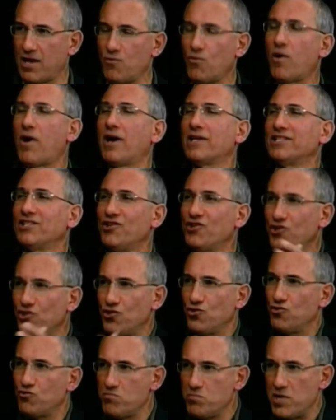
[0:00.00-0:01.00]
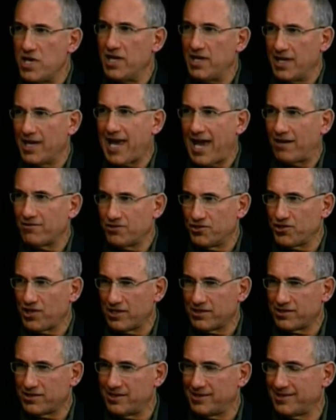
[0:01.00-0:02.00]
want you meting out
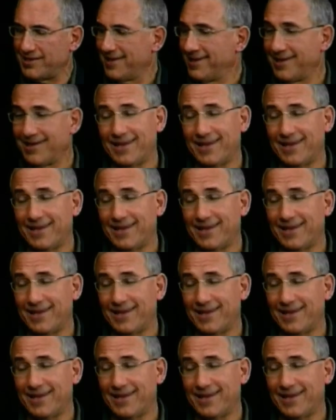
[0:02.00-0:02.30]
justice.